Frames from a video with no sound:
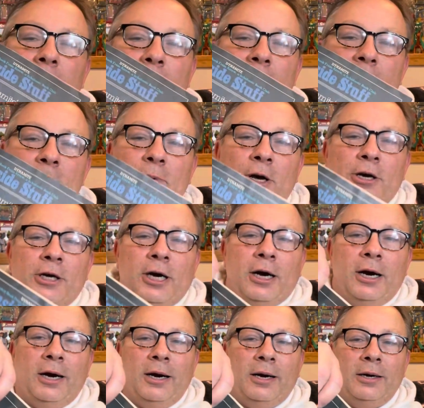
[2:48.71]
Baseball
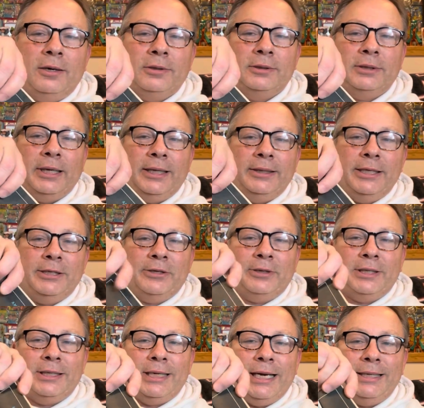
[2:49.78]
cards, and these are
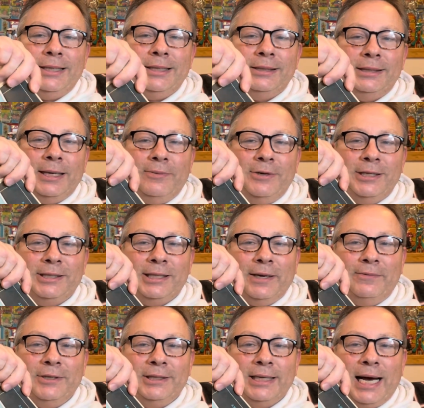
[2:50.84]
the
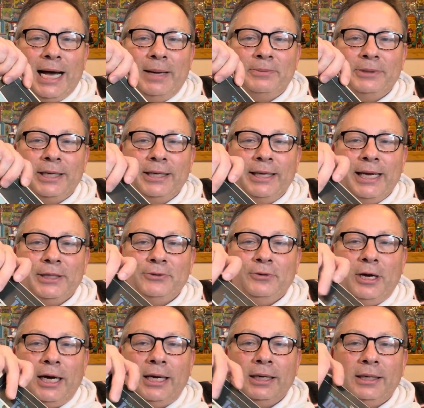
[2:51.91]
1977 Topps. And guess
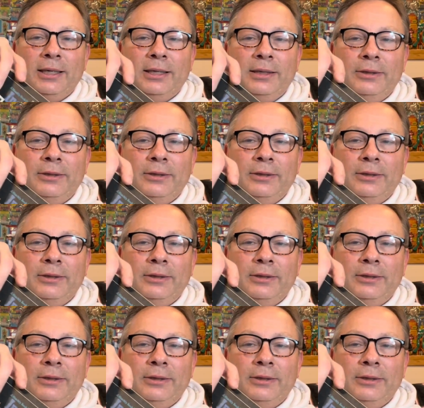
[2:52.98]
what?